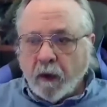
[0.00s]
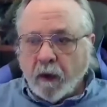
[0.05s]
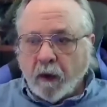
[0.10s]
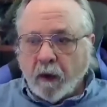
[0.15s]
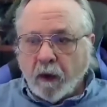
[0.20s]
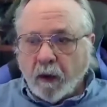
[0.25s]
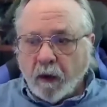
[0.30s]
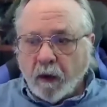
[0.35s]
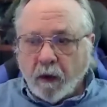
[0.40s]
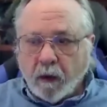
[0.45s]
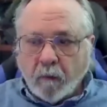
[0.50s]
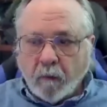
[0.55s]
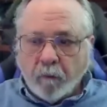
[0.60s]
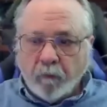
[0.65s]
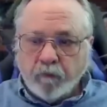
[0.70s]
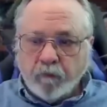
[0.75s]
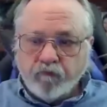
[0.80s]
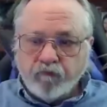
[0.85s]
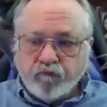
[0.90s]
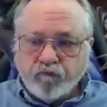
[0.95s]

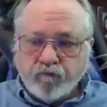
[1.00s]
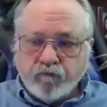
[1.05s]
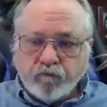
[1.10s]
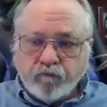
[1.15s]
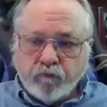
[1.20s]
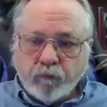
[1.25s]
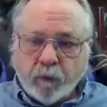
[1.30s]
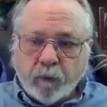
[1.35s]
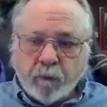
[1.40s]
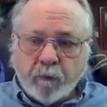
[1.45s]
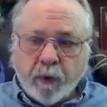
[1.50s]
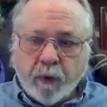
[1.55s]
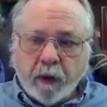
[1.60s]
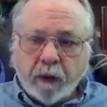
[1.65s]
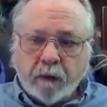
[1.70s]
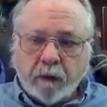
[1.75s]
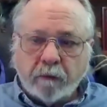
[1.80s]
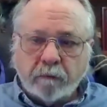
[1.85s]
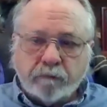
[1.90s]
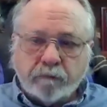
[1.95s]

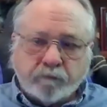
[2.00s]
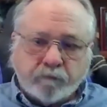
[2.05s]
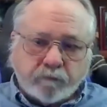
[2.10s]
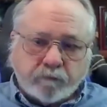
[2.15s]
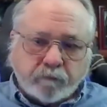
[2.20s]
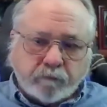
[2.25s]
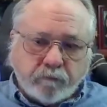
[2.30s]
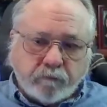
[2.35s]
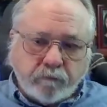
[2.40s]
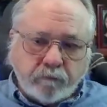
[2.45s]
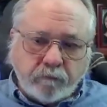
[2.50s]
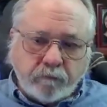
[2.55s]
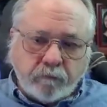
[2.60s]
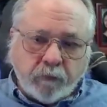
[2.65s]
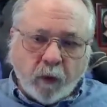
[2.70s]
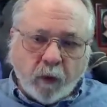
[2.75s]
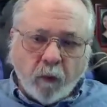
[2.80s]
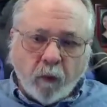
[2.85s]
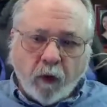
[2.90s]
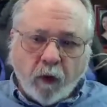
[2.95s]
But
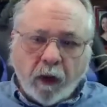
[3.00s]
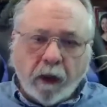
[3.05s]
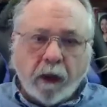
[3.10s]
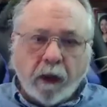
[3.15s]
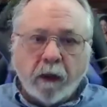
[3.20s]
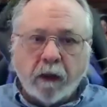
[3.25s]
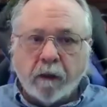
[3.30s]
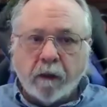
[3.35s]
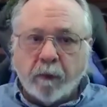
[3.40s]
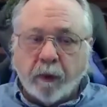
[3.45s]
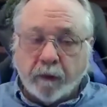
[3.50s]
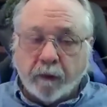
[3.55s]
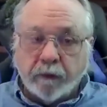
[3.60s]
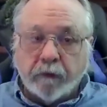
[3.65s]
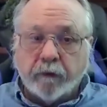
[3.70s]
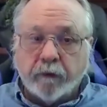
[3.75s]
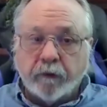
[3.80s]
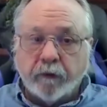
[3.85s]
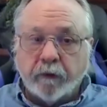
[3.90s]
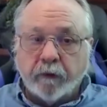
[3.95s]
what I like about
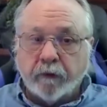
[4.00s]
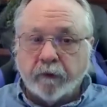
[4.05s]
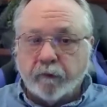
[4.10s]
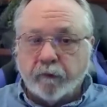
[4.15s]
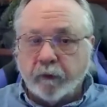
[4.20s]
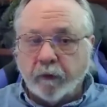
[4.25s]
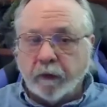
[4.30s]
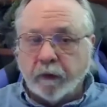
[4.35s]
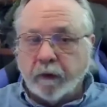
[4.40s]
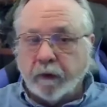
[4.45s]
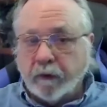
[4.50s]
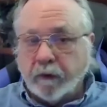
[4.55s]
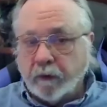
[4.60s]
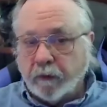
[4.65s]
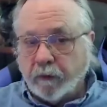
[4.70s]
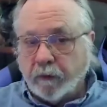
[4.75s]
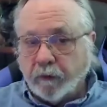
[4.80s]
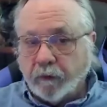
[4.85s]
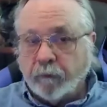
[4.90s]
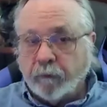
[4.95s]
this industry,
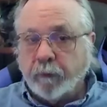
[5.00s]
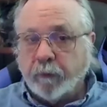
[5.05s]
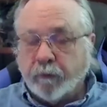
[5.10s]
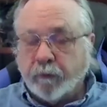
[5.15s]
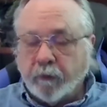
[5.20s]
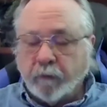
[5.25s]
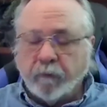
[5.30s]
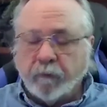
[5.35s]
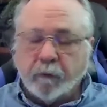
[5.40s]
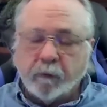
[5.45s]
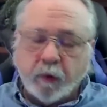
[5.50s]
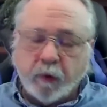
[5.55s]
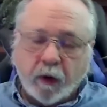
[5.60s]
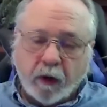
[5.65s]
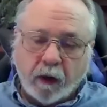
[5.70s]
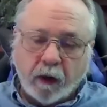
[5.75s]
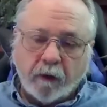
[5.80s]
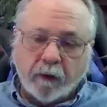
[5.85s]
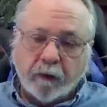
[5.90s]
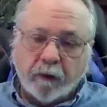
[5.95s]
this specific
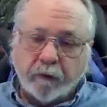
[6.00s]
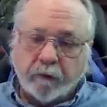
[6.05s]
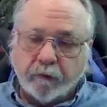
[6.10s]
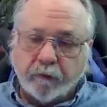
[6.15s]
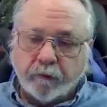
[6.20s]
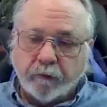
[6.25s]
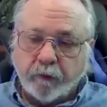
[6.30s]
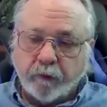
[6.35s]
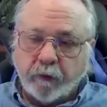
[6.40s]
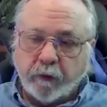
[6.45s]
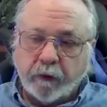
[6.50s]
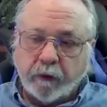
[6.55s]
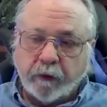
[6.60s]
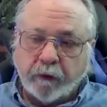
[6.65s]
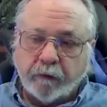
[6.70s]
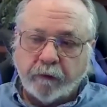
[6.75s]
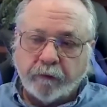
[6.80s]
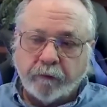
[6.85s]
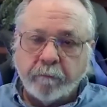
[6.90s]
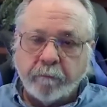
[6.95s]
part of the industry,
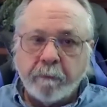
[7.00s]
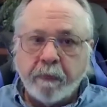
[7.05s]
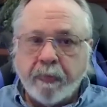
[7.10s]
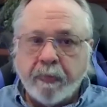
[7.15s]
is